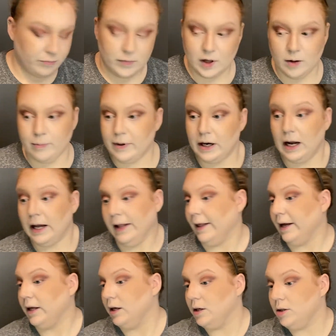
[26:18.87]
but I
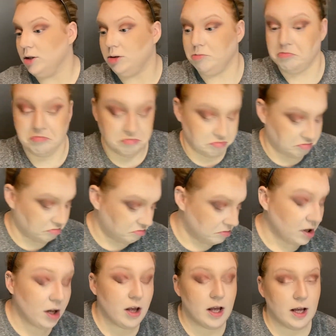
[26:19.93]
like it.
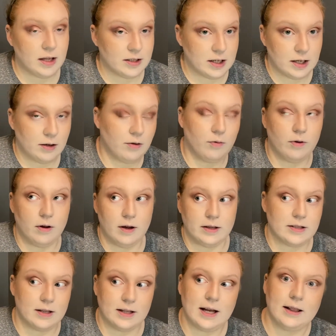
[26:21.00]
Isn't
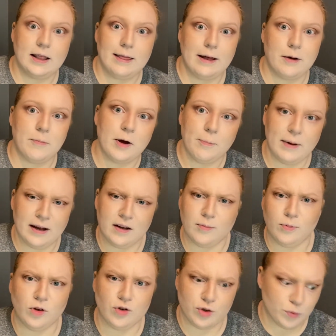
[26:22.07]
that the thing about makeup?
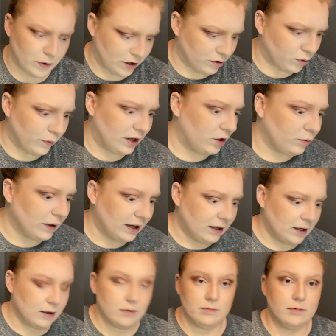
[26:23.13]
You just wear it the way you like
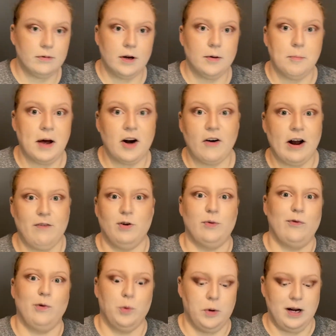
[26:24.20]
it. Doesn't matter how
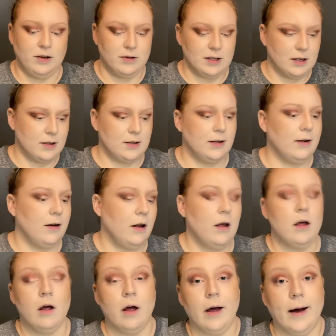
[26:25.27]
everyone else likes it.
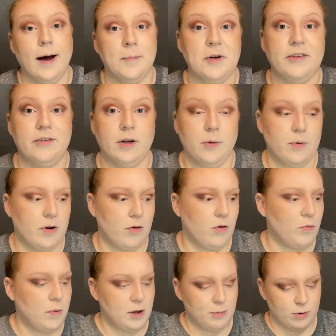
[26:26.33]
I'm definitely one of those
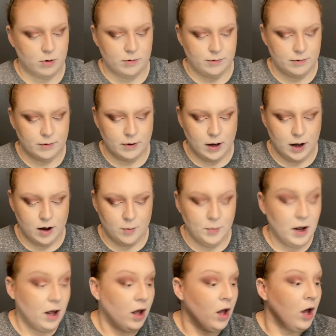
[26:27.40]
people.
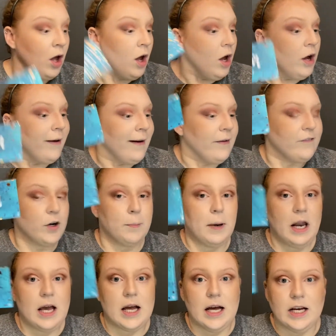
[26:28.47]
For
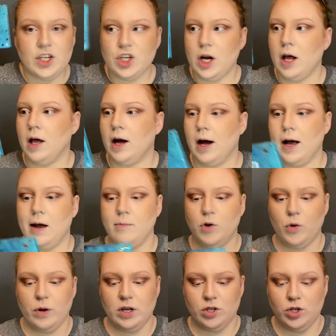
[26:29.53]
blush, I'm
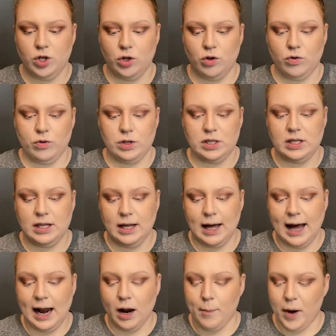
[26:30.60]
going to use the
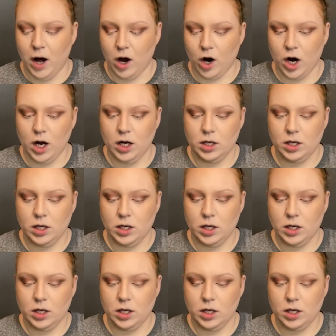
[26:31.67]
Alamar